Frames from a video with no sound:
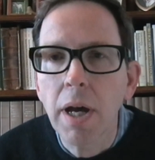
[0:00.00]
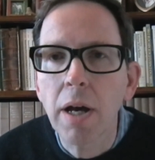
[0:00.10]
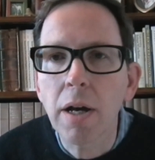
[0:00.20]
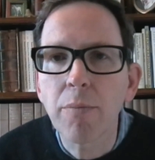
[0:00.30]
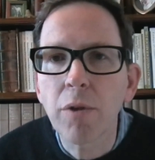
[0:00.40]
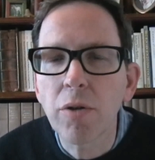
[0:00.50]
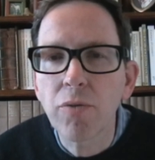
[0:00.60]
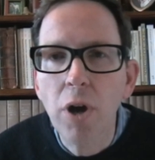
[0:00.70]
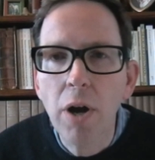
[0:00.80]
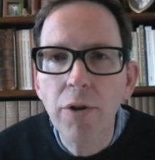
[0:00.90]

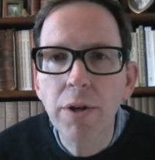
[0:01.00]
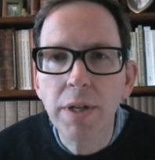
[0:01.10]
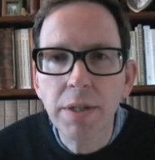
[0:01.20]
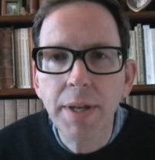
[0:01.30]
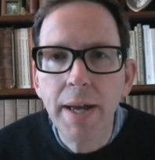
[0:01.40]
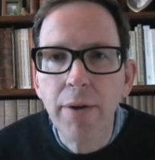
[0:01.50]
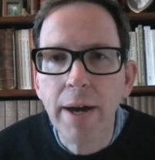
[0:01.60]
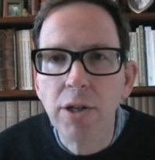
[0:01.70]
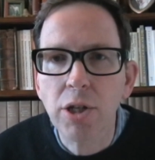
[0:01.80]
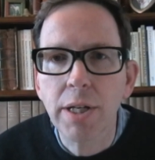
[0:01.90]
Roarin is now
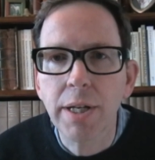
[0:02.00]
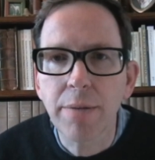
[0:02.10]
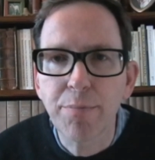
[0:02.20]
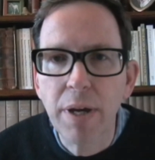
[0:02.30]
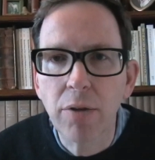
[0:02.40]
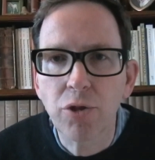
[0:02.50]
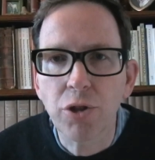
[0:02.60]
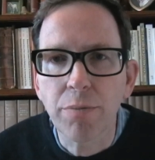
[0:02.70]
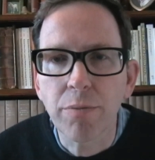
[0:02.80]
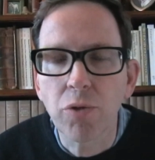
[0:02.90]
actually in
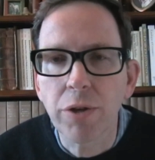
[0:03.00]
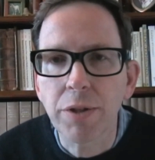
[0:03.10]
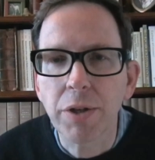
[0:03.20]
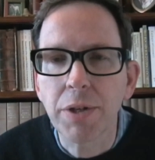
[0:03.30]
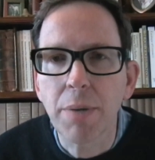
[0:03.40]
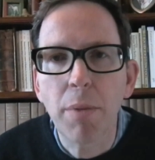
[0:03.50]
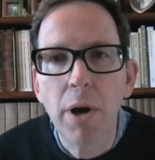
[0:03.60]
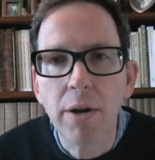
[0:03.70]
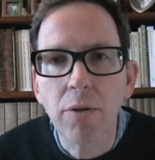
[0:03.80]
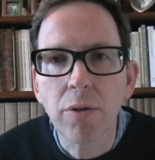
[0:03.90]
Belgium, although it's only a
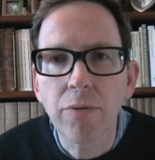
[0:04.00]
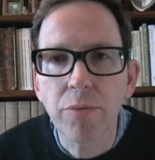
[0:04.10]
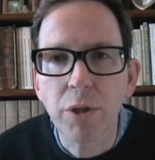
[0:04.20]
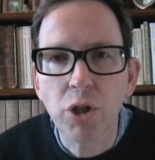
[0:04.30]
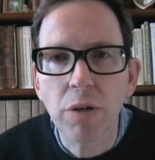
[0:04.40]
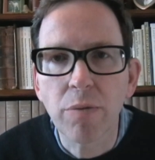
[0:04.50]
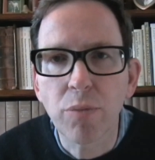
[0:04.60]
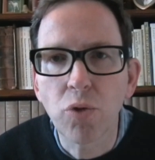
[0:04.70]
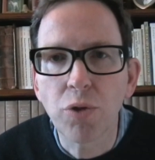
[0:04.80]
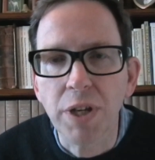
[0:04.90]
mile from the German
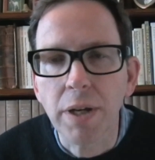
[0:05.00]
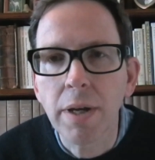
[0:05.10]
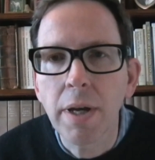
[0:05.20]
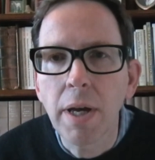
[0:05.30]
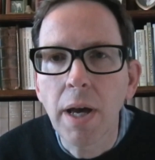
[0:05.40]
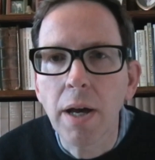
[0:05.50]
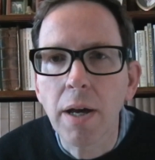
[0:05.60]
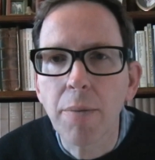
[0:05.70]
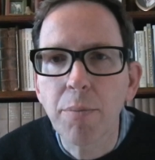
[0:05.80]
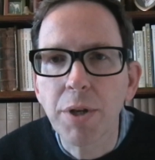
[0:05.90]
border,
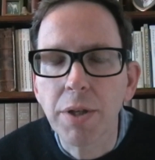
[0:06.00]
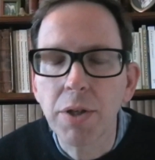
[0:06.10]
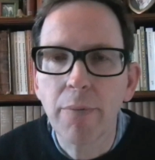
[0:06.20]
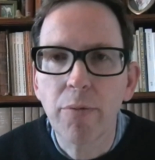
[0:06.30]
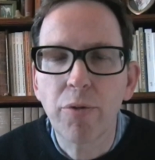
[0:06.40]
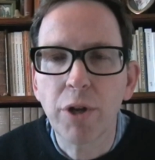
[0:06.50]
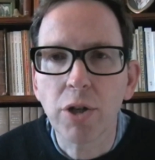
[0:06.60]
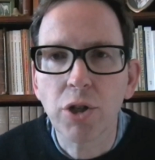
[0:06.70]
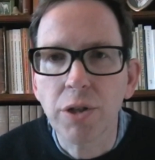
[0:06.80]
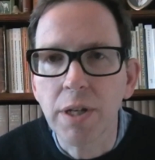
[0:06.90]
but at the time of
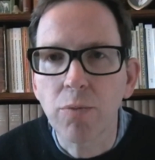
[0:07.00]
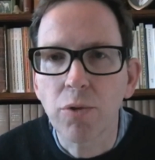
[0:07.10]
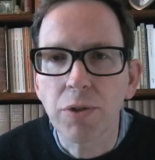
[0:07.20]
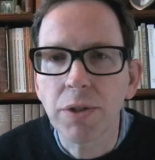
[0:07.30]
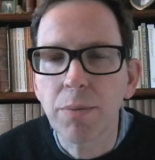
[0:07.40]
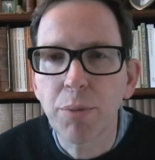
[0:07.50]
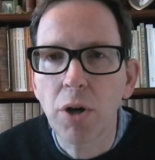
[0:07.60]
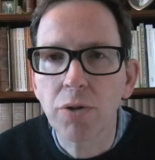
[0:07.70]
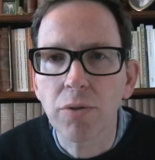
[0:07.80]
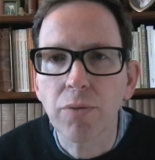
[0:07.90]
production it was
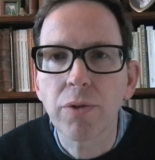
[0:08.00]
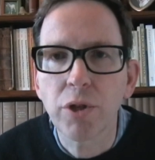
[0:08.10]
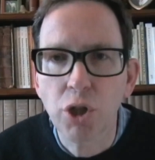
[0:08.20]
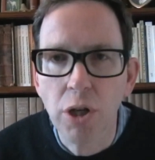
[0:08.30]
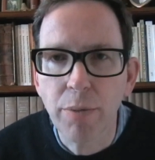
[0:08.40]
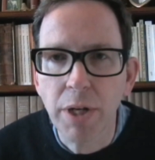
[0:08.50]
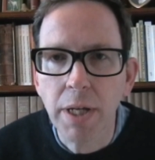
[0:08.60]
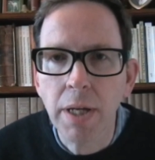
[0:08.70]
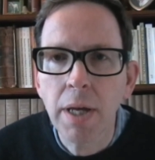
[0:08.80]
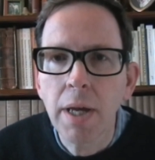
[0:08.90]
part of Germany.